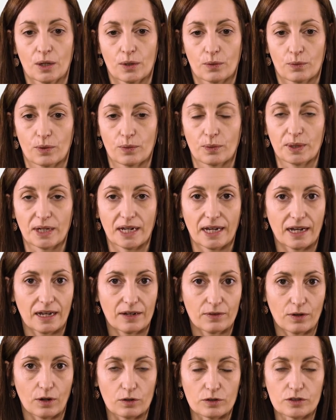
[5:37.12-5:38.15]
We will
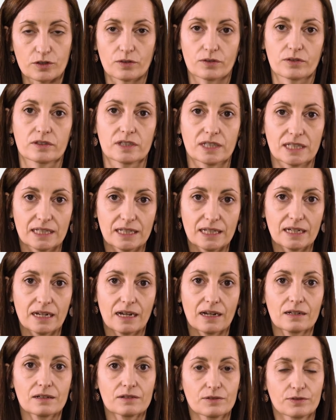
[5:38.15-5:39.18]
have also the
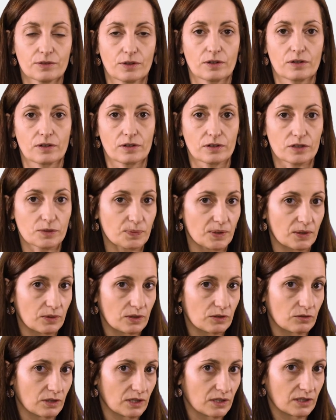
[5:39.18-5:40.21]
tequila for
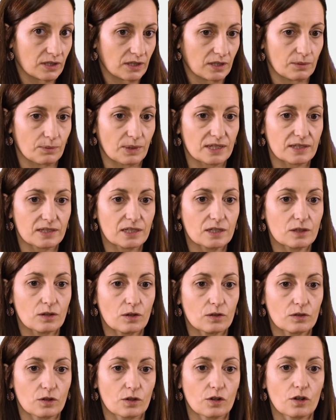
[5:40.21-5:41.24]
spirit drinks in
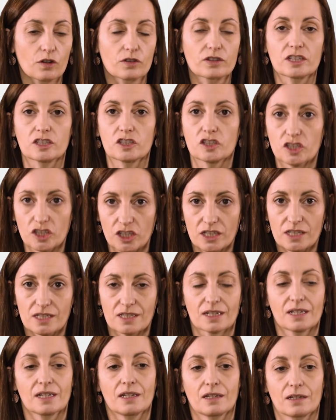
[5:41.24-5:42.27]
Mexico, the Comté cheese
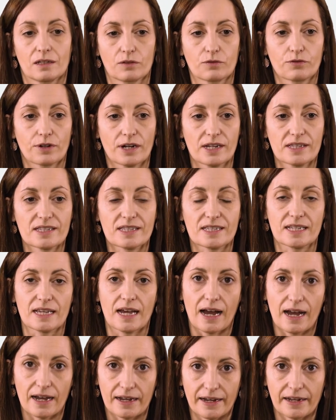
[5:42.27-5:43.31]
in France, the
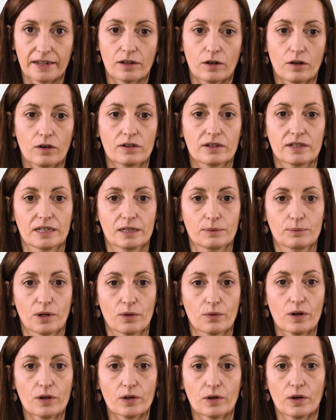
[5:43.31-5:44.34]
Argagnol in
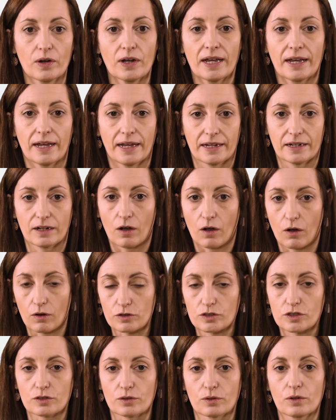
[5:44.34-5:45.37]
Morocco, and
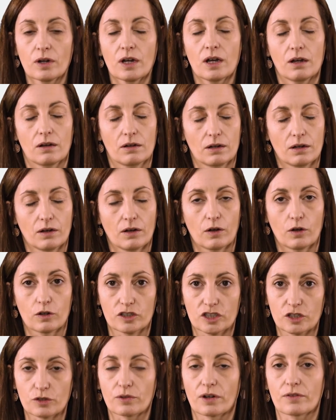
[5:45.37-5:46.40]
also a
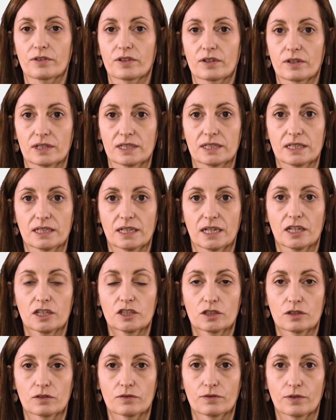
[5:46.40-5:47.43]
geographical
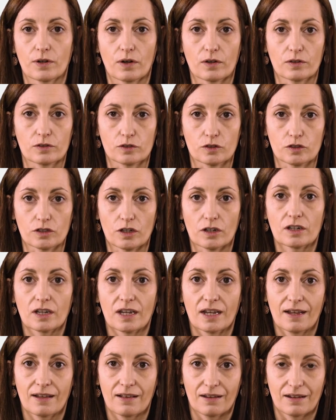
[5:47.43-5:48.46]
indication for the duck
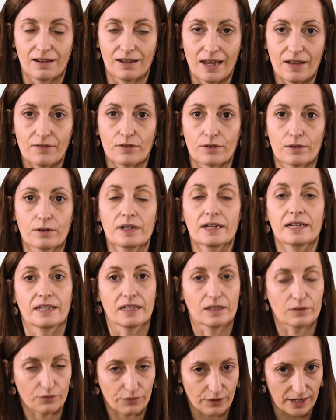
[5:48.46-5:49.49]
liver
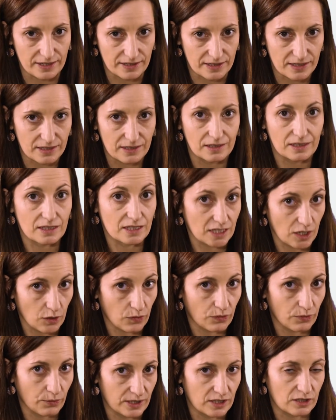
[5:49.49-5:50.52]
in France, in
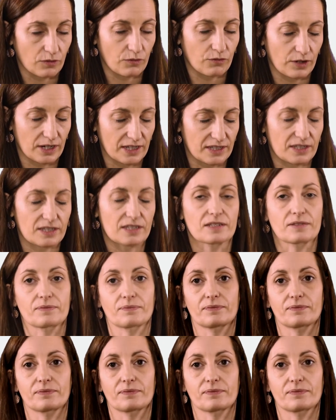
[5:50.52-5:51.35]
southwest of France.